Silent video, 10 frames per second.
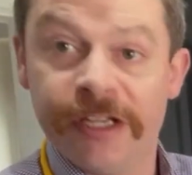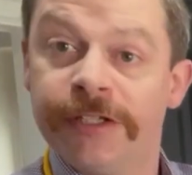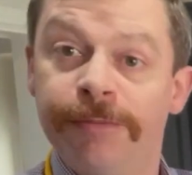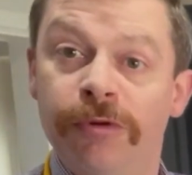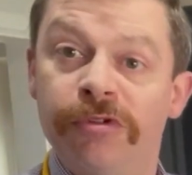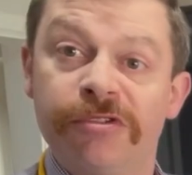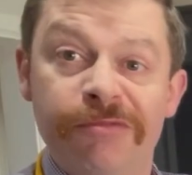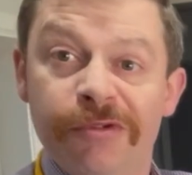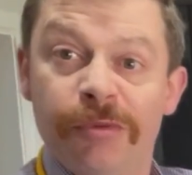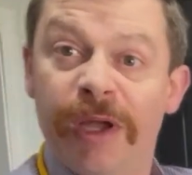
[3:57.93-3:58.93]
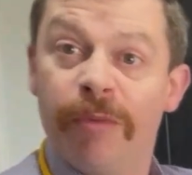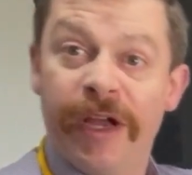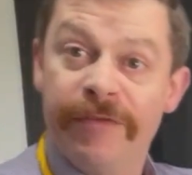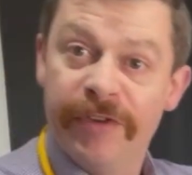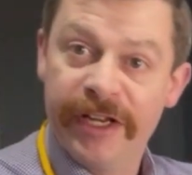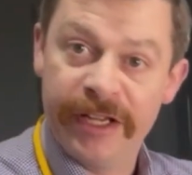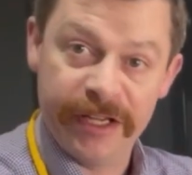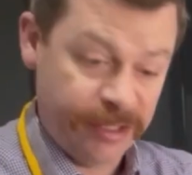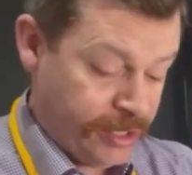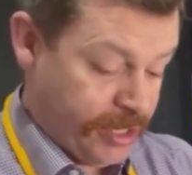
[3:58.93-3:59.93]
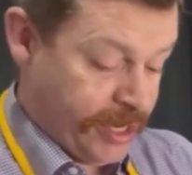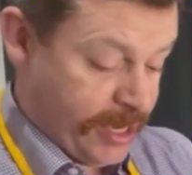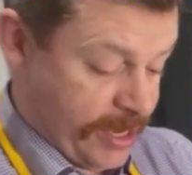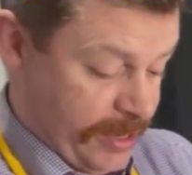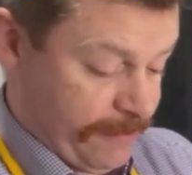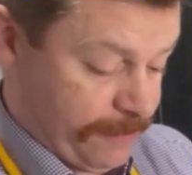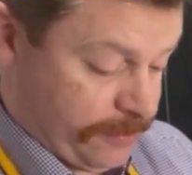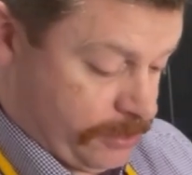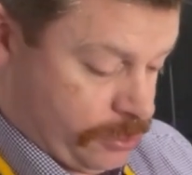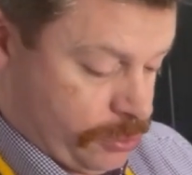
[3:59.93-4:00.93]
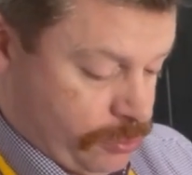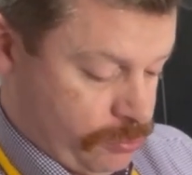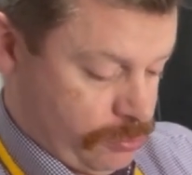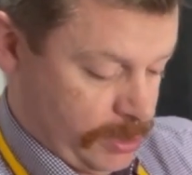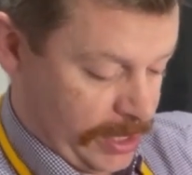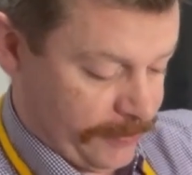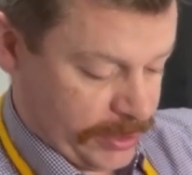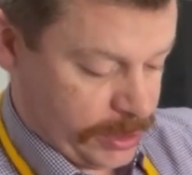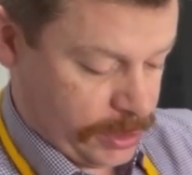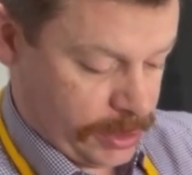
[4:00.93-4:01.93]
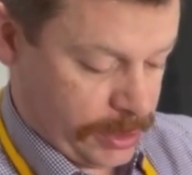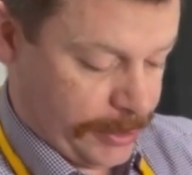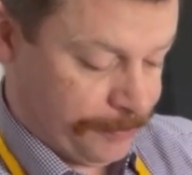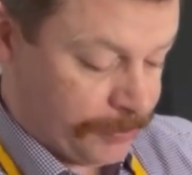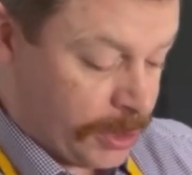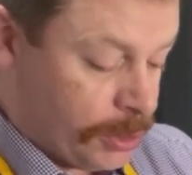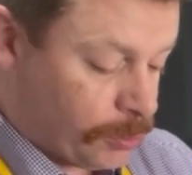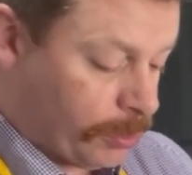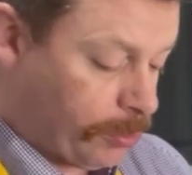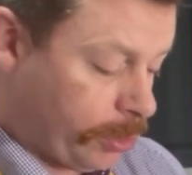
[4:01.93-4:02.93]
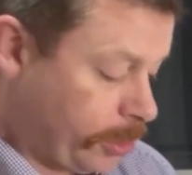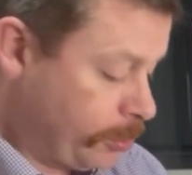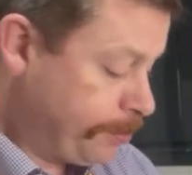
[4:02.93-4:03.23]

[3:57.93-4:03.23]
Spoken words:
I suppose use white wine vinegar if you have it. So what you want to do is